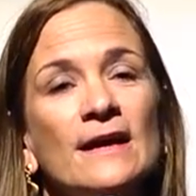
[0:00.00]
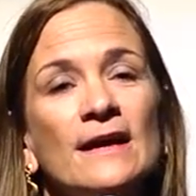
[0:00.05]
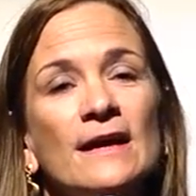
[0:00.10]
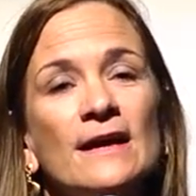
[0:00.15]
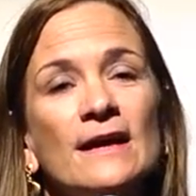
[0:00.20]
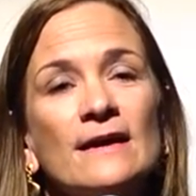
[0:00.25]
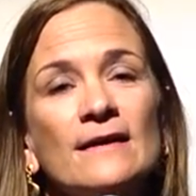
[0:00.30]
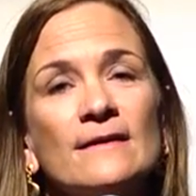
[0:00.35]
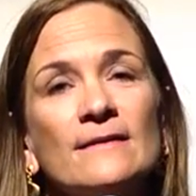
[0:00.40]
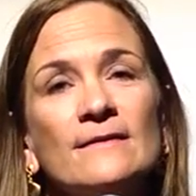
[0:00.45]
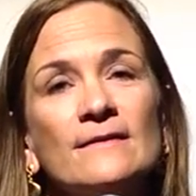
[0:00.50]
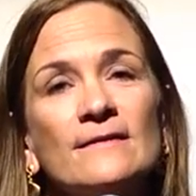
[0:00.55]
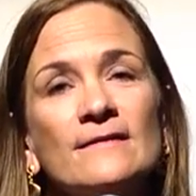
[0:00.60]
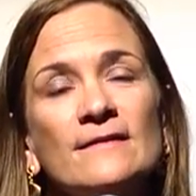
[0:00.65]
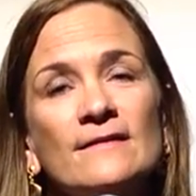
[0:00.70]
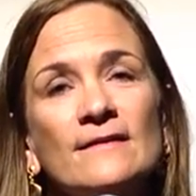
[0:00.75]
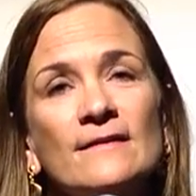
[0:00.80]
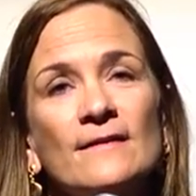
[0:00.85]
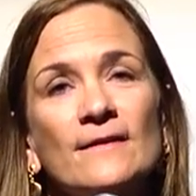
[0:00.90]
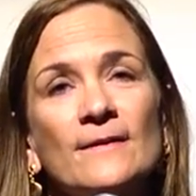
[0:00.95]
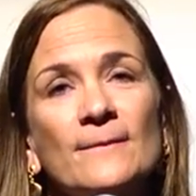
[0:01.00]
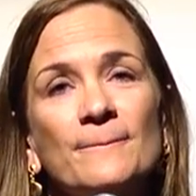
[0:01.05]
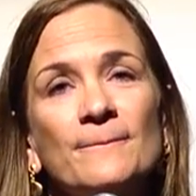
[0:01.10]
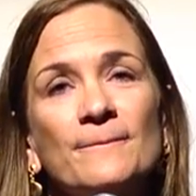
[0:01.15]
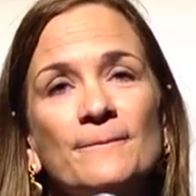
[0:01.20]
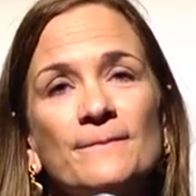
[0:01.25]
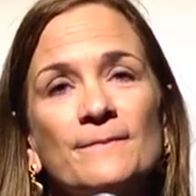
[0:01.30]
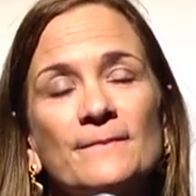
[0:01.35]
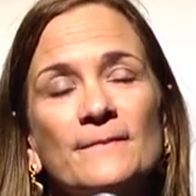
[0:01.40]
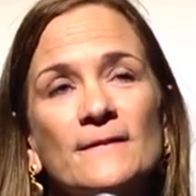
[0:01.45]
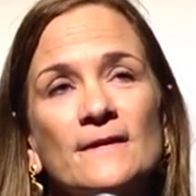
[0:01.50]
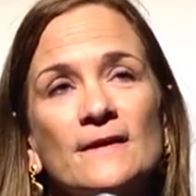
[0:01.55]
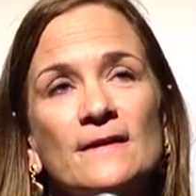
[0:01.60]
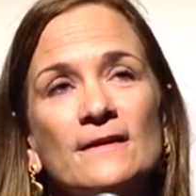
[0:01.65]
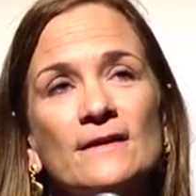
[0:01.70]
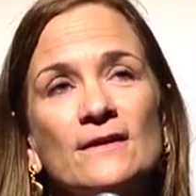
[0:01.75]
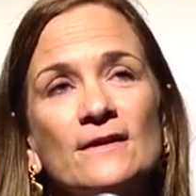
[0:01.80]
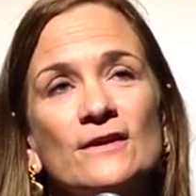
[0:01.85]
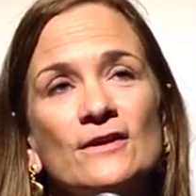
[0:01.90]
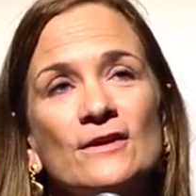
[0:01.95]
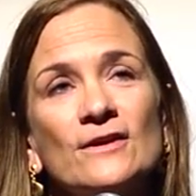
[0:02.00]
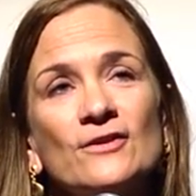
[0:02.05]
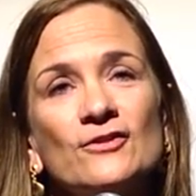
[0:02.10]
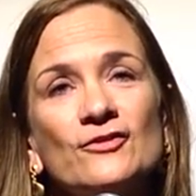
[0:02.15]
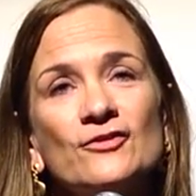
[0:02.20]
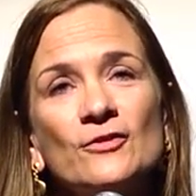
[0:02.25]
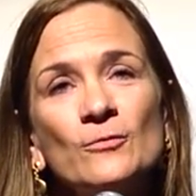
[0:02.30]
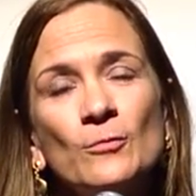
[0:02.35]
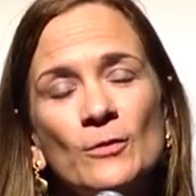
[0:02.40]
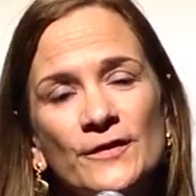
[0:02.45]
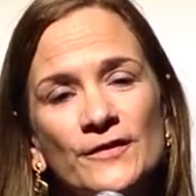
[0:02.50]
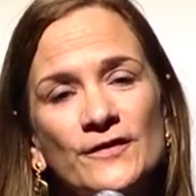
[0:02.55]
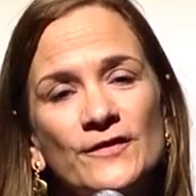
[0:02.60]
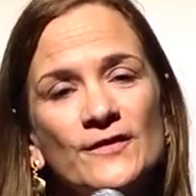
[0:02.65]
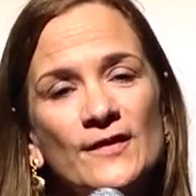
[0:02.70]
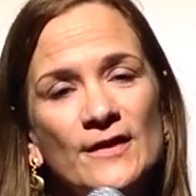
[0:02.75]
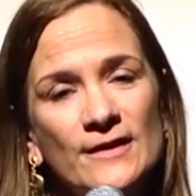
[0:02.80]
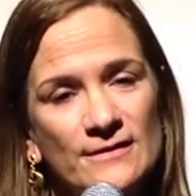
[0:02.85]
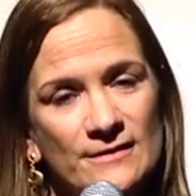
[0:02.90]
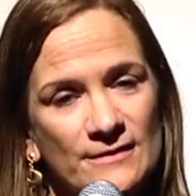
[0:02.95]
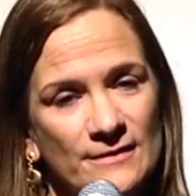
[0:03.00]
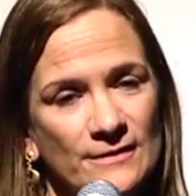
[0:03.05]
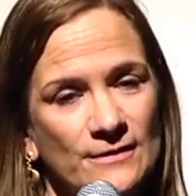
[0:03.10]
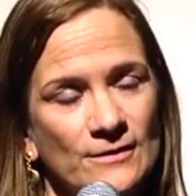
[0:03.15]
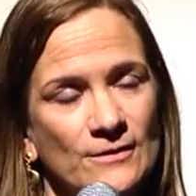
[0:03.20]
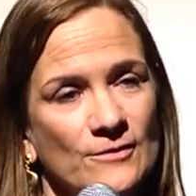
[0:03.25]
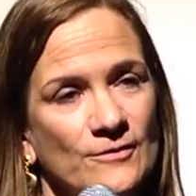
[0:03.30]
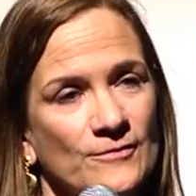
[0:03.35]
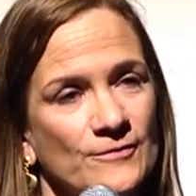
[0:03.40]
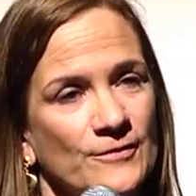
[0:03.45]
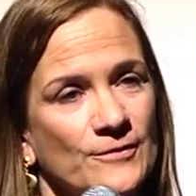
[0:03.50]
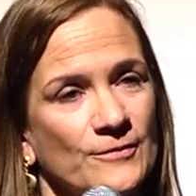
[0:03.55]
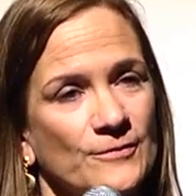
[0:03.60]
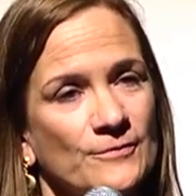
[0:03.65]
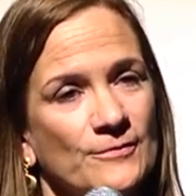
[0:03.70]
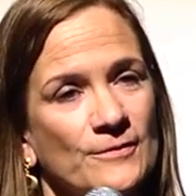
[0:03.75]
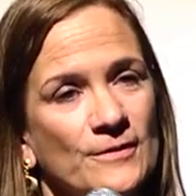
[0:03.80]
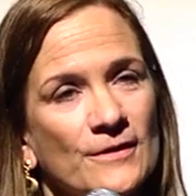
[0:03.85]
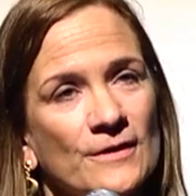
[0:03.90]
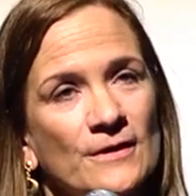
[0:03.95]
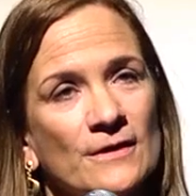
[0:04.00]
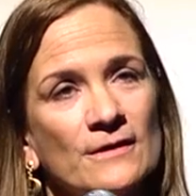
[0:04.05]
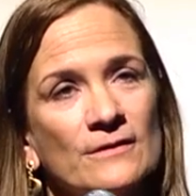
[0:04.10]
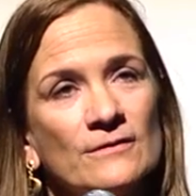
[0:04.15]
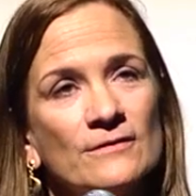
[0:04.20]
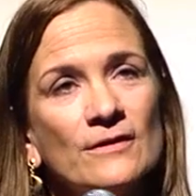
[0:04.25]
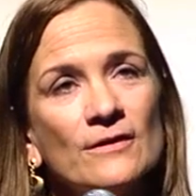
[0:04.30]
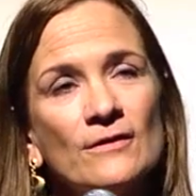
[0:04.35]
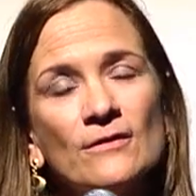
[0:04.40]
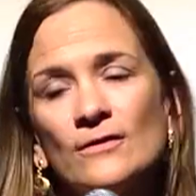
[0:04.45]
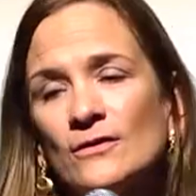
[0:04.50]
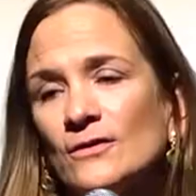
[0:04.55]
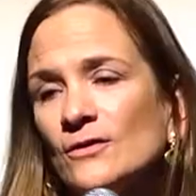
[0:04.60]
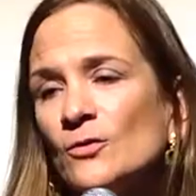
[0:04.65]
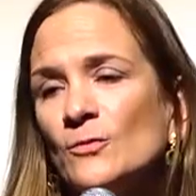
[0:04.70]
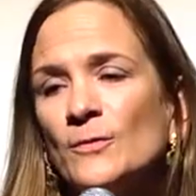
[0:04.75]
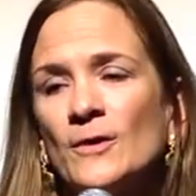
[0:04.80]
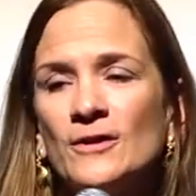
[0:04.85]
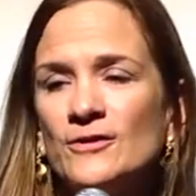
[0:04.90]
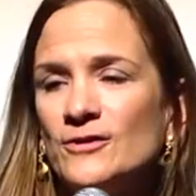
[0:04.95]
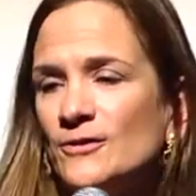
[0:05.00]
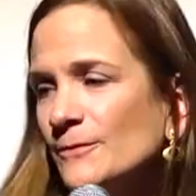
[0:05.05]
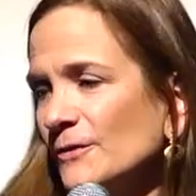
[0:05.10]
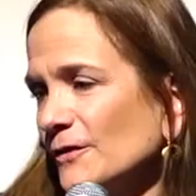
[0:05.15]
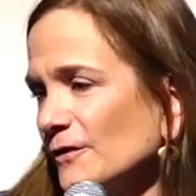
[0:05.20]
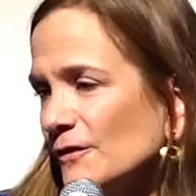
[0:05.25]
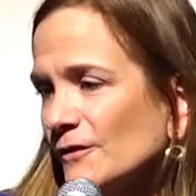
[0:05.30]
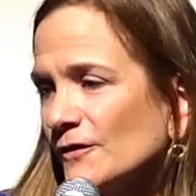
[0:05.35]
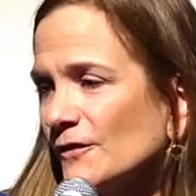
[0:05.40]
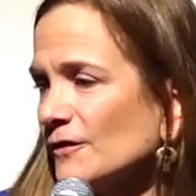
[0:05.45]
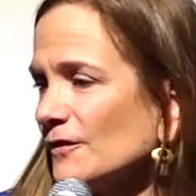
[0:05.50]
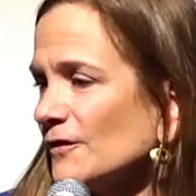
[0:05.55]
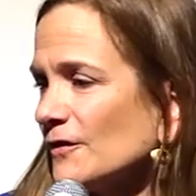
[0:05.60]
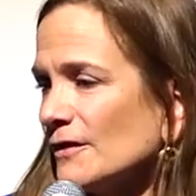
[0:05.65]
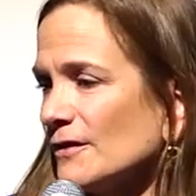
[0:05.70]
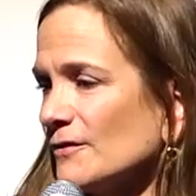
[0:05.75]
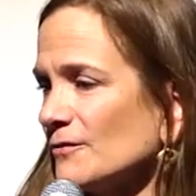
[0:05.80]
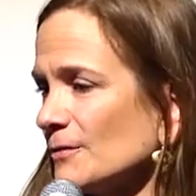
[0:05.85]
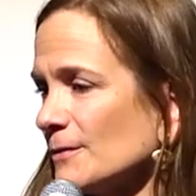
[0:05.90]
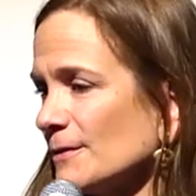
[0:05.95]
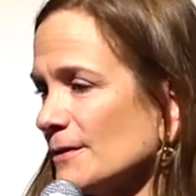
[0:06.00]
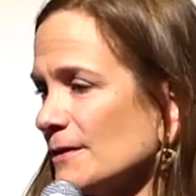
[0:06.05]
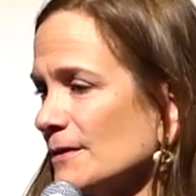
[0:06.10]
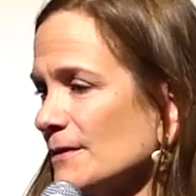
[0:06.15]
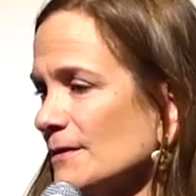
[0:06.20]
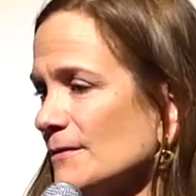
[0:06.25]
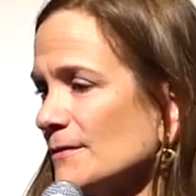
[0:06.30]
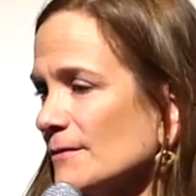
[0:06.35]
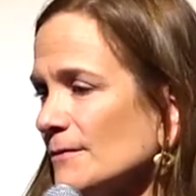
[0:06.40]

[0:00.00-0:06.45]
and um, she once said in an interview, "There are no monuments to slavery.